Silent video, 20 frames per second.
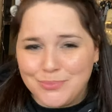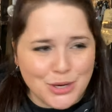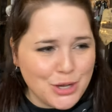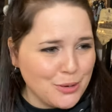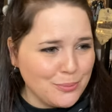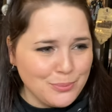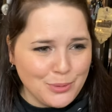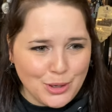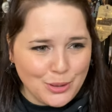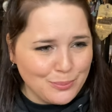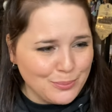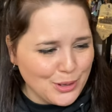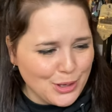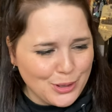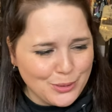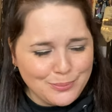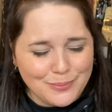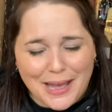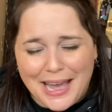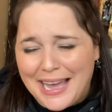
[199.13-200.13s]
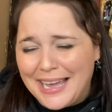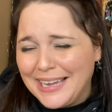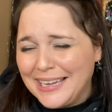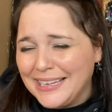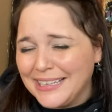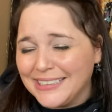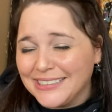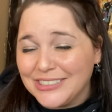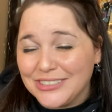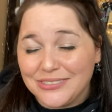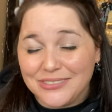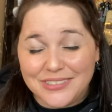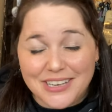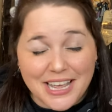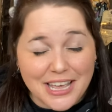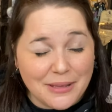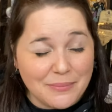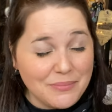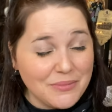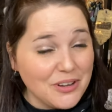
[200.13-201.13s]
Nope. I
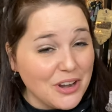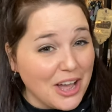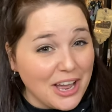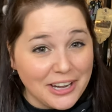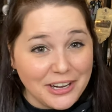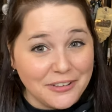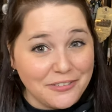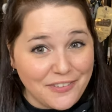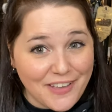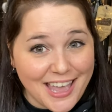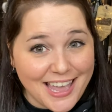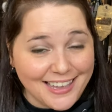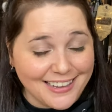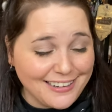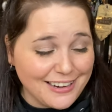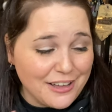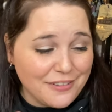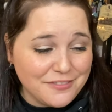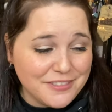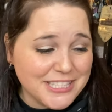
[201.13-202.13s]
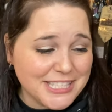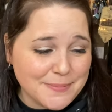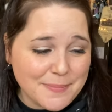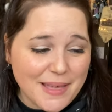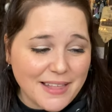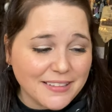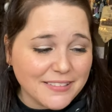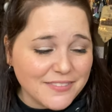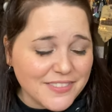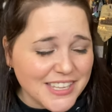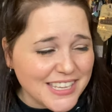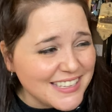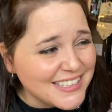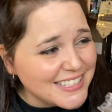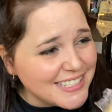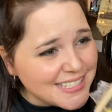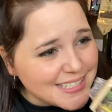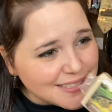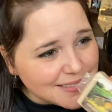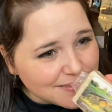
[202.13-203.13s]
am not a fan of the smell of
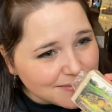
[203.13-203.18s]
this.